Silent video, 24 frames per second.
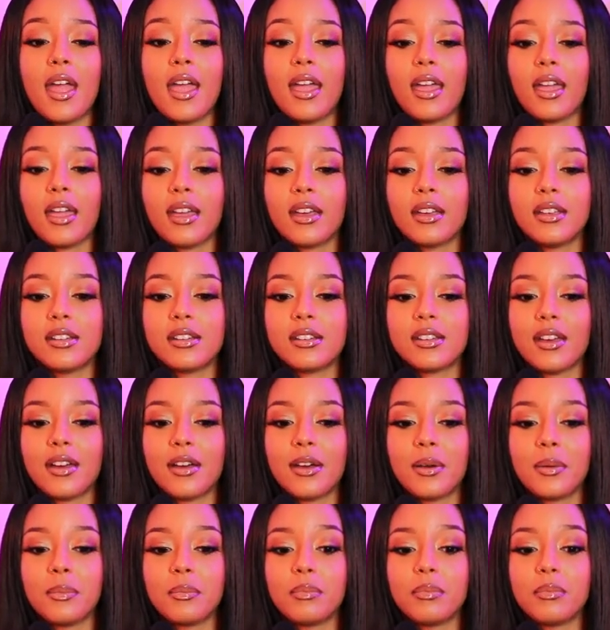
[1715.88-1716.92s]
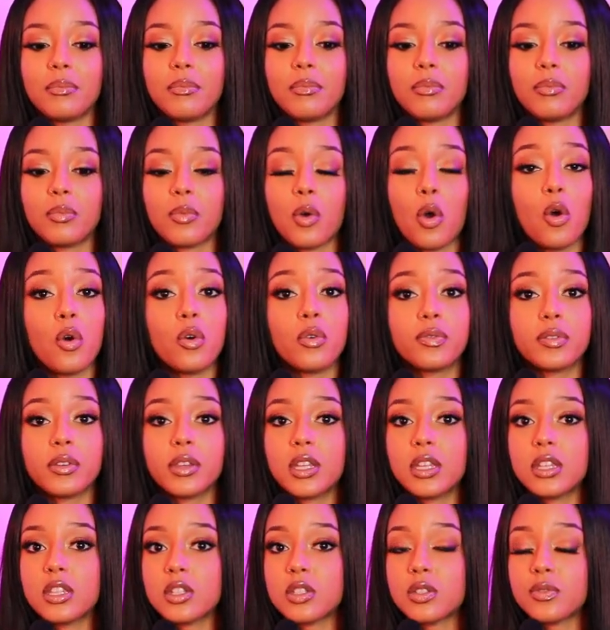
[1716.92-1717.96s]
And um,
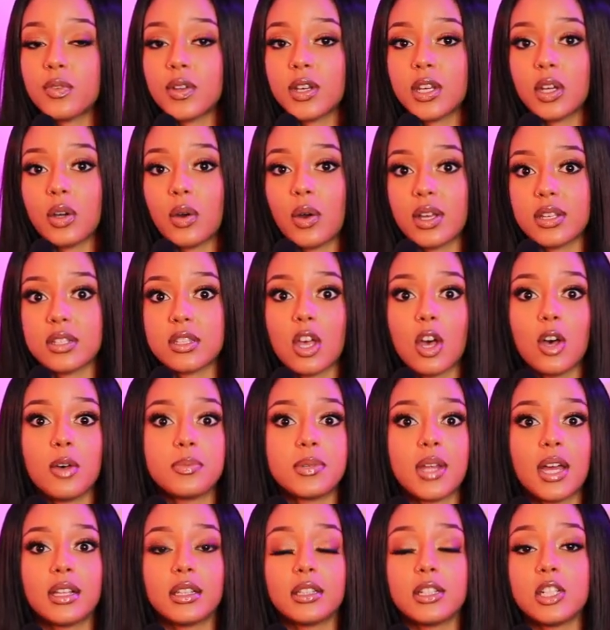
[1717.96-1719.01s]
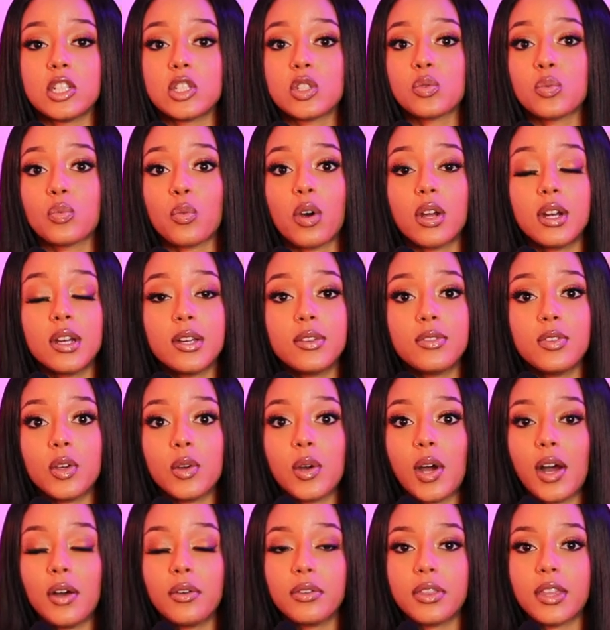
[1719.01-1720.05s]
hopefully, this video has helped at least one of you
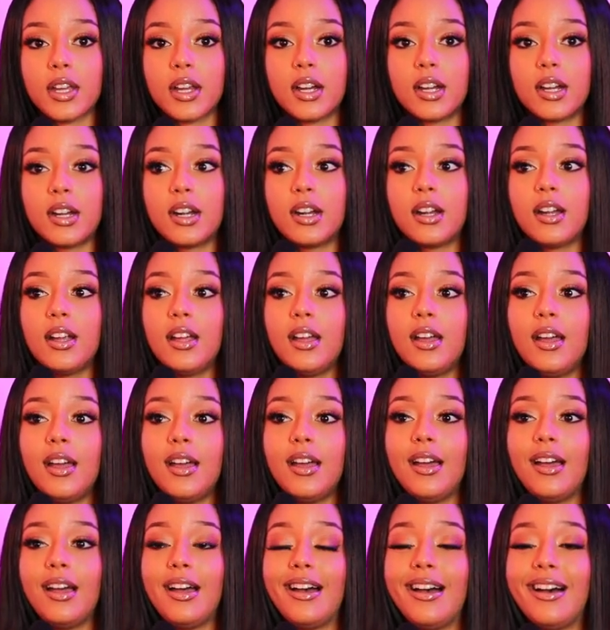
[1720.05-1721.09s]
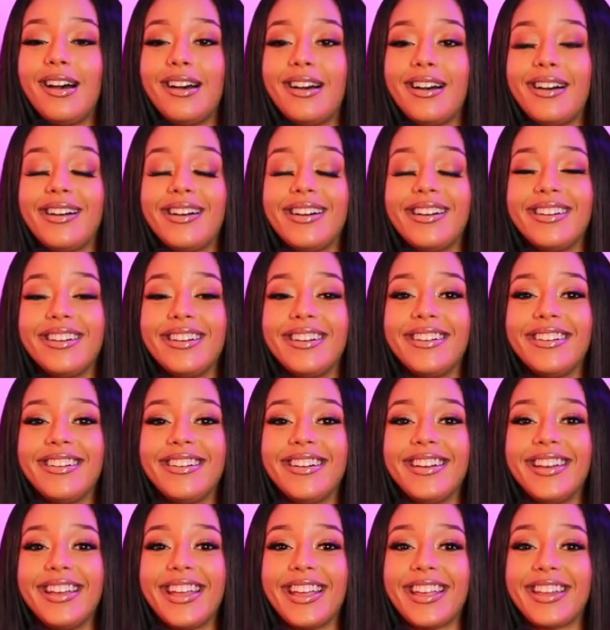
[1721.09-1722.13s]
out there. Uh,
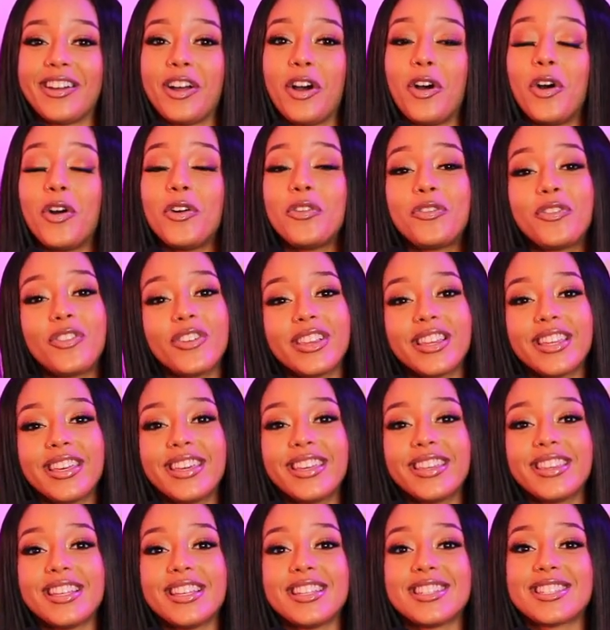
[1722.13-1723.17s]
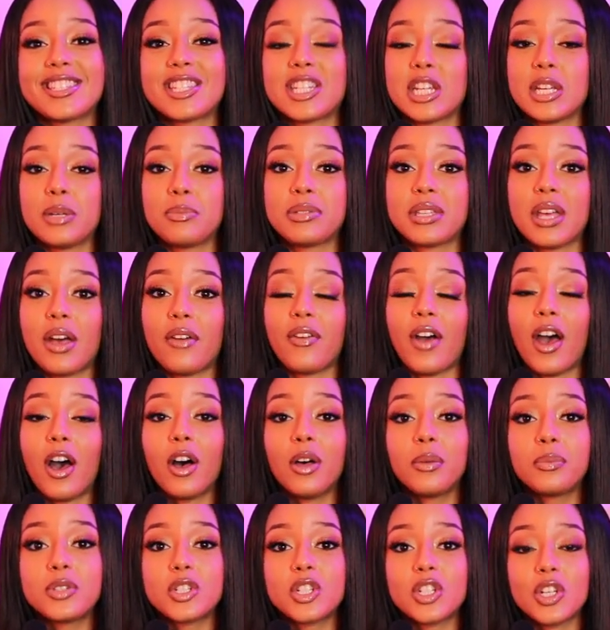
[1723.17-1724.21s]
and hopefully these tips have
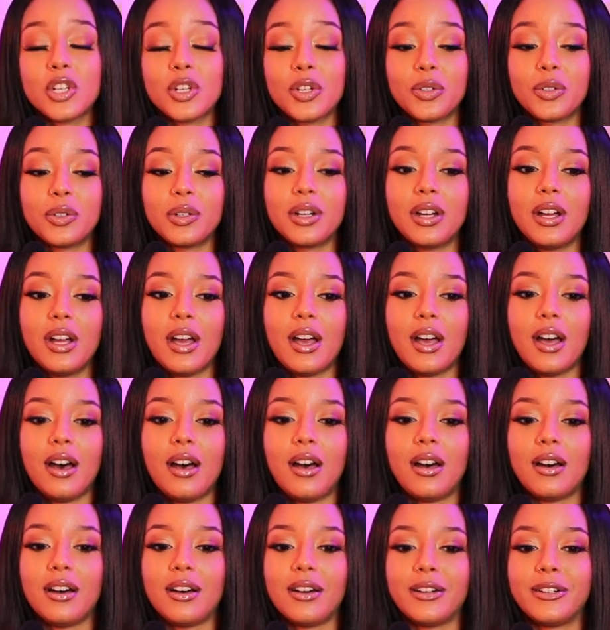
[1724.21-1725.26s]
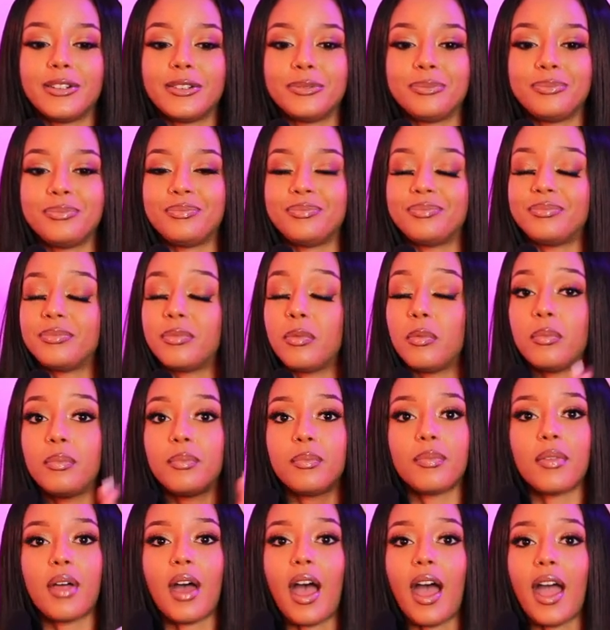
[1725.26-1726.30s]
helped you. Um,
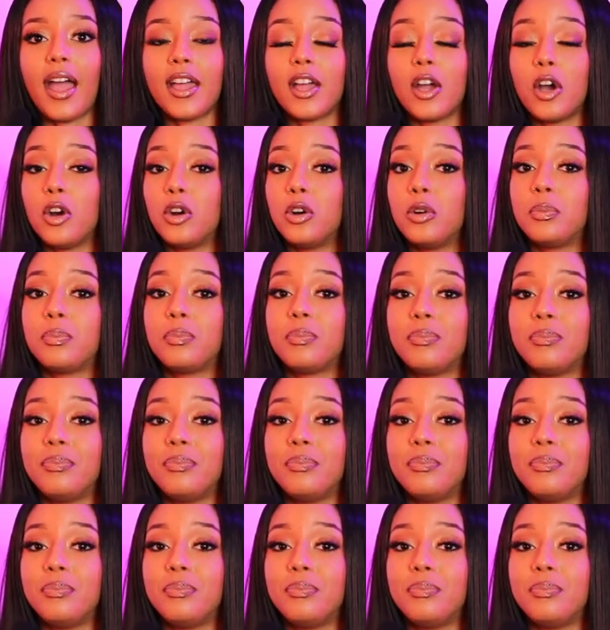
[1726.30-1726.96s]
I hope,